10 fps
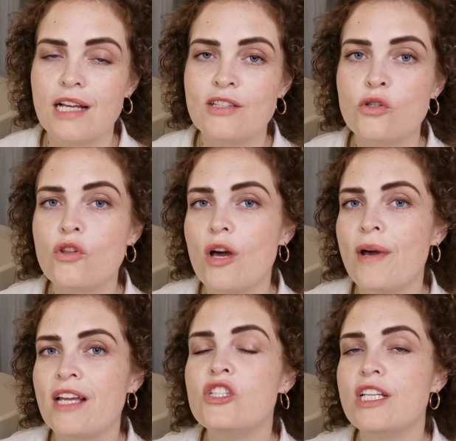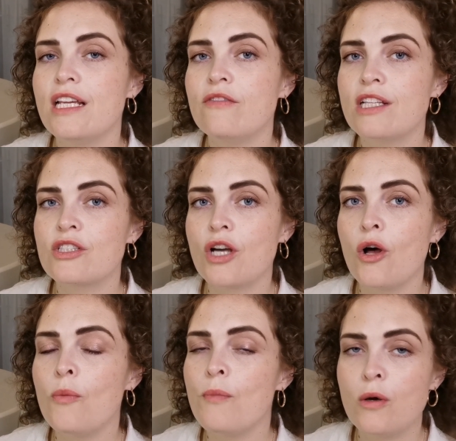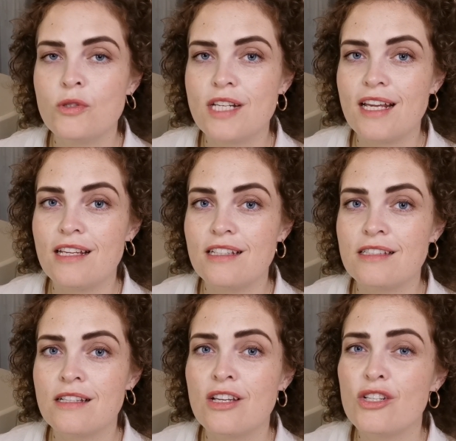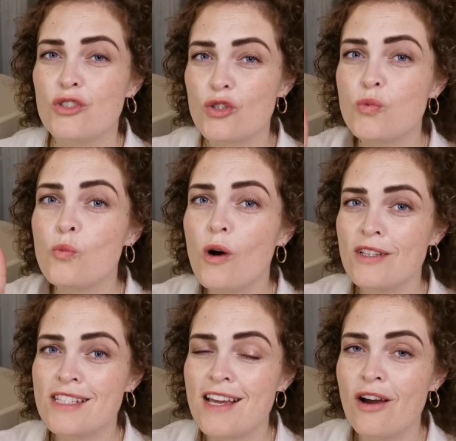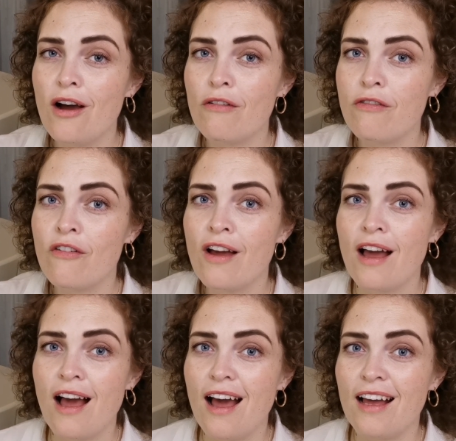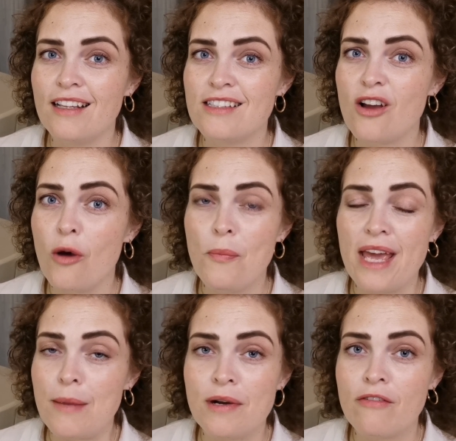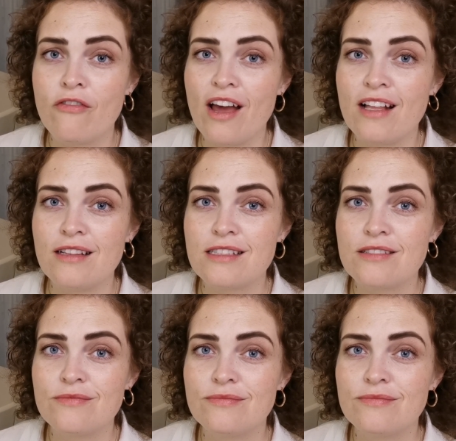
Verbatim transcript: And although I achieved this goal most days, just one day off and on paper I failed,